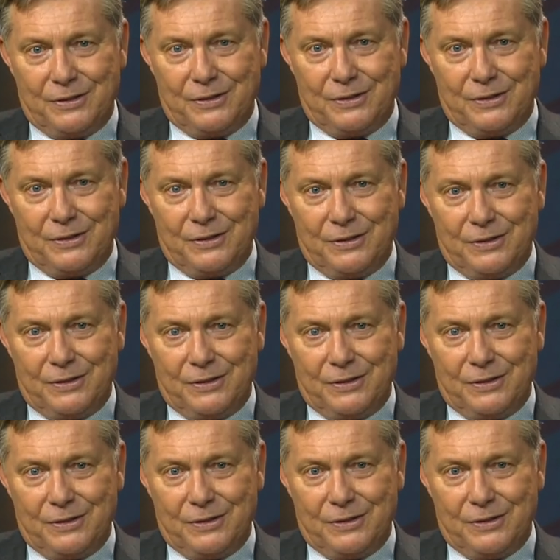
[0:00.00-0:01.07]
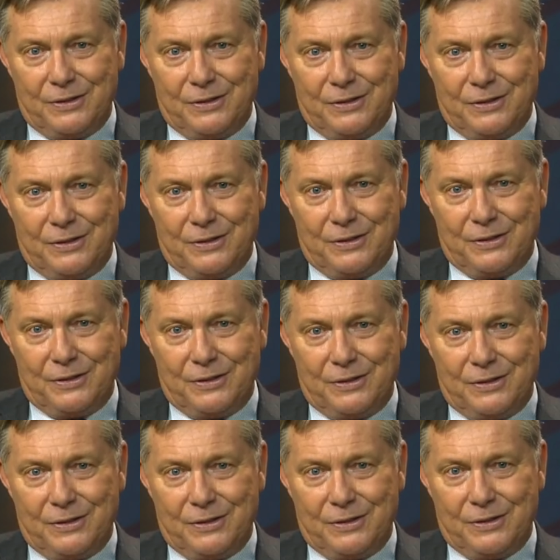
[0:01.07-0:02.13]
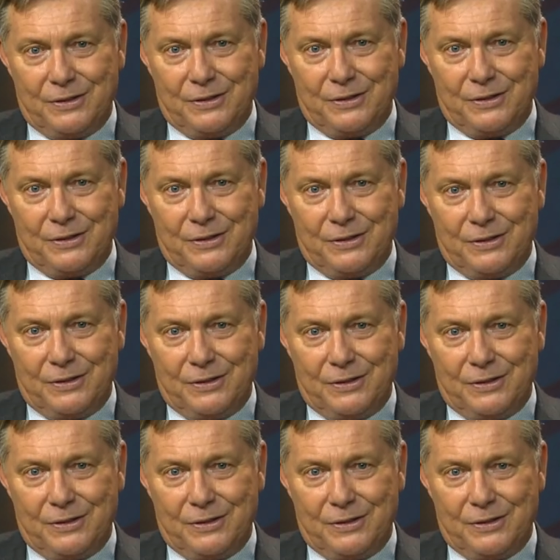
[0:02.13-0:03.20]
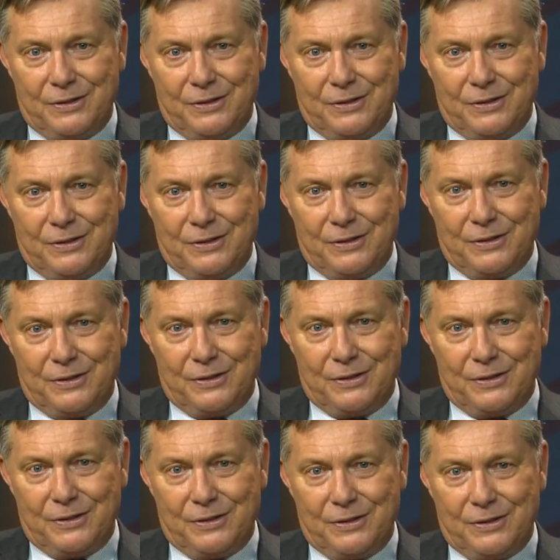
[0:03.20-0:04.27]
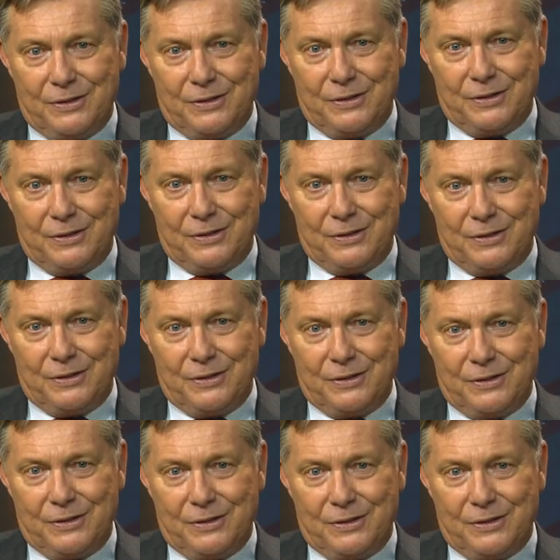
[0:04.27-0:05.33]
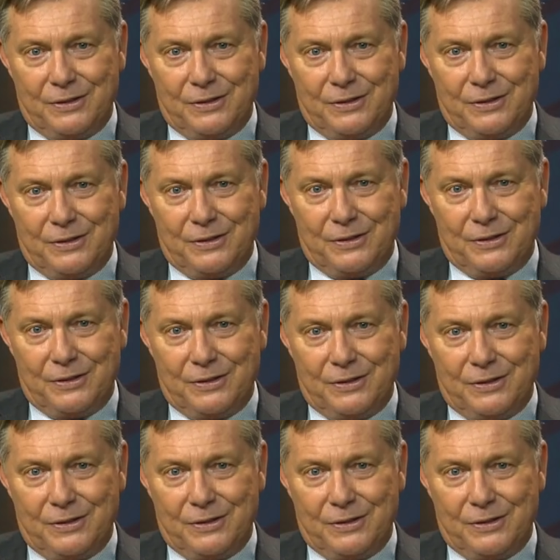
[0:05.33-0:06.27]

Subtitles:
[no speech]